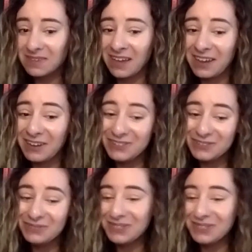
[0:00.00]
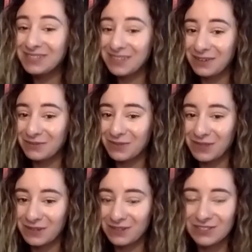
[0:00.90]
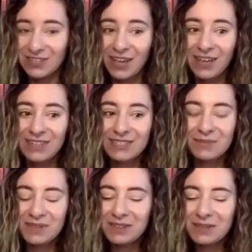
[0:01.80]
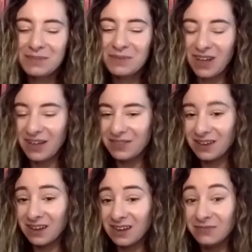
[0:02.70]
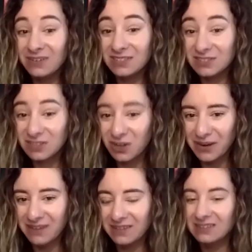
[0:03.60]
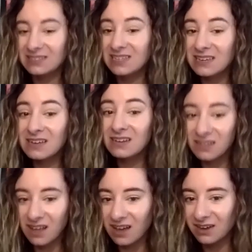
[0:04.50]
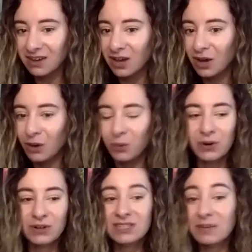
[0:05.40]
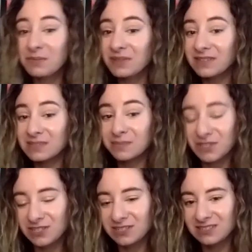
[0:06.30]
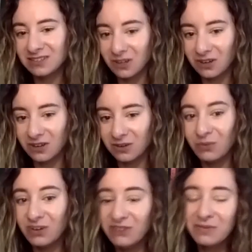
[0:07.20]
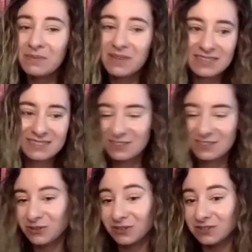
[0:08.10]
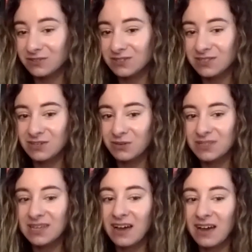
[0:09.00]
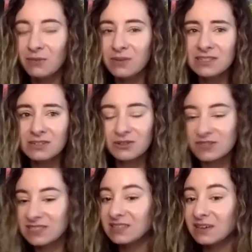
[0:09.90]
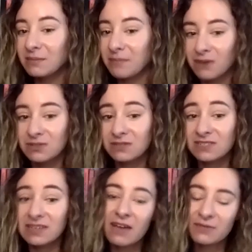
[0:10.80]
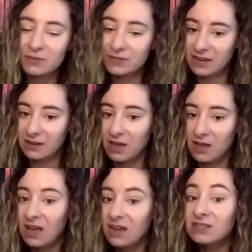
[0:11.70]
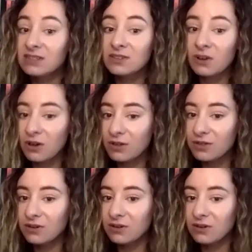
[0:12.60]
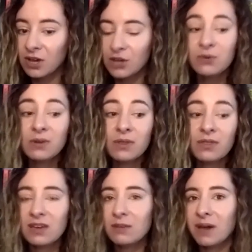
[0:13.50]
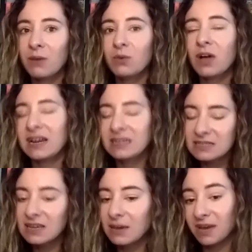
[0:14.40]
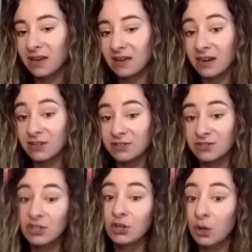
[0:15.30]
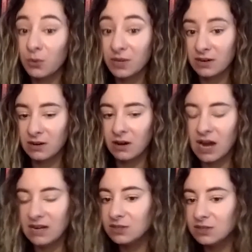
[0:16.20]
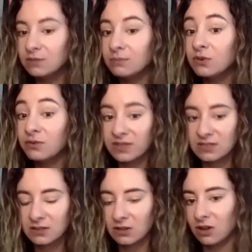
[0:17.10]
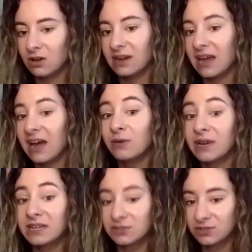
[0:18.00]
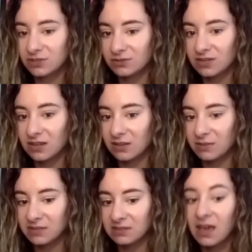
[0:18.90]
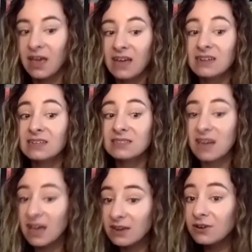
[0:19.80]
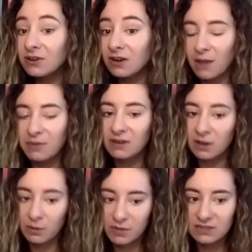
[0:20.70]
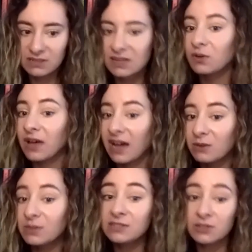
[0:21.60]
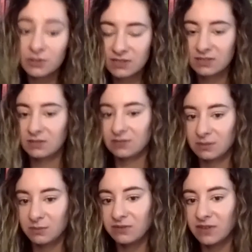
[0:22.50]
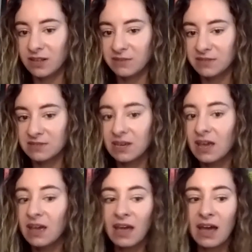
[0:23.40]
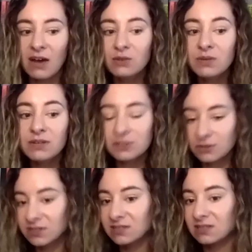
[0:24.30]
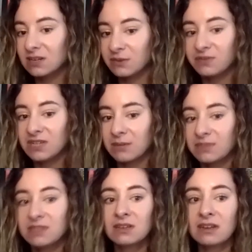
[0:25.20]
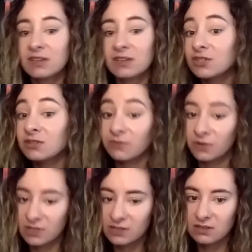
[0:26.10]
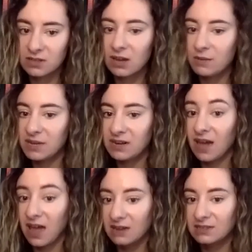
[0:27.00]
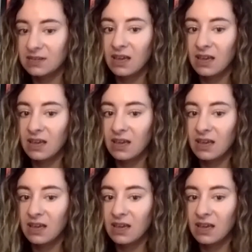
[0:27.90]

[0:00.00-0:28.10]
I also really love when there's something in the plot that kind of gets going, like a ticking clock or something that's pushing us along. One of my biggest editorial notes is always, how do we decrease the amount of scaffolding? And as an author, you can think about, well, I need to get my characters to go here. I need to move this along, and how do I introduce elements? And as an editor, I'm going to come in and say, well, how do we decrease those number of elements? How do we decrease the number of times an external force has to come in and act?